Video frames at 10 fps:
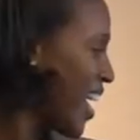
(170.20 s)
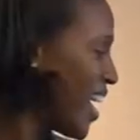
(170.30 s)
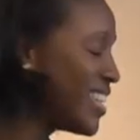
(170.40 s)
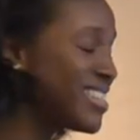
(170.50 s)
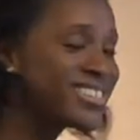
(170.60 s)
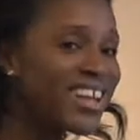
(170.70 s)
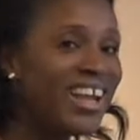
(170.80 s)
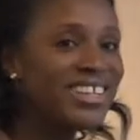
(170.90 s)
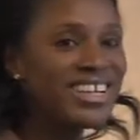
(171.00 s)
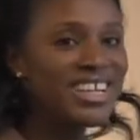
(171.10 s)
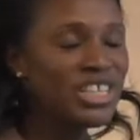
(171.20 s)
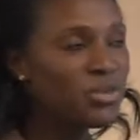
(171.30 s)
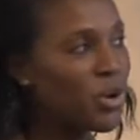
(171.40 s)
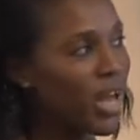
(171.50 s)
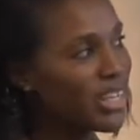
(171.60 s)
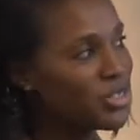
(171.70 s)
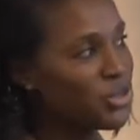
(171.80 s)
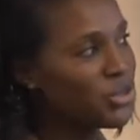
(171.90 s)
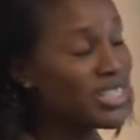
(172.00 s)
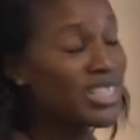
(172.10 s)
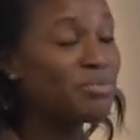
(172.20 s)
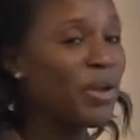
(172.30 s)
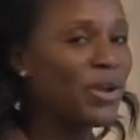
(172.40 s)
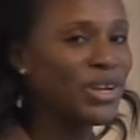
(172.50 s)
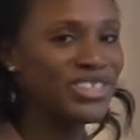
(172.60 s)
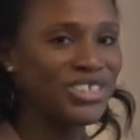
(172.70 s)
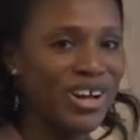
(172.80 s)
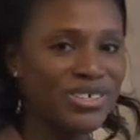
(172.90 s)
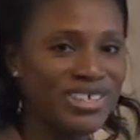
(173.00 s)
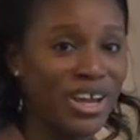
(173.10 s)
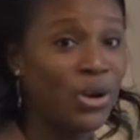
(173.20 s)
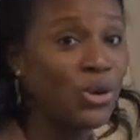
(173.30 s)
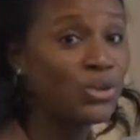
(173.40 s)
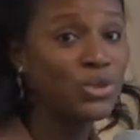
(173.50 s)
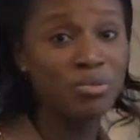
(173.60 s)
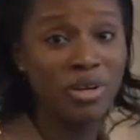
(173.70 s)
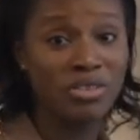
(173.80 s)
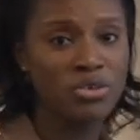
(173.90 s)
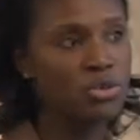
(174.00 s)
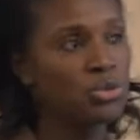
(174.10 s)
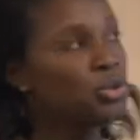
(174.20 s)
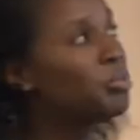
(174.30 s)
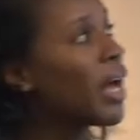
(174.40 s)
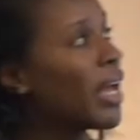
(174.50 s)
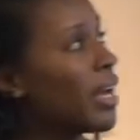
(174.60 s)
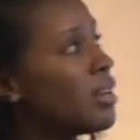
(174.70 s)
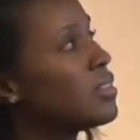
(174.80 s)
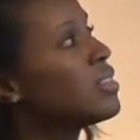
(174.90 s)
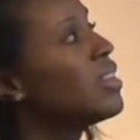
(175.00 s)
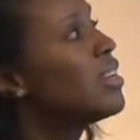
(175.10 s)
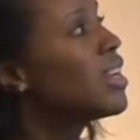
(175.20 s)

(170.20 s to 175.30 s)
And it's not in any way to disparage, I'll say, our older brothers who do buyouts.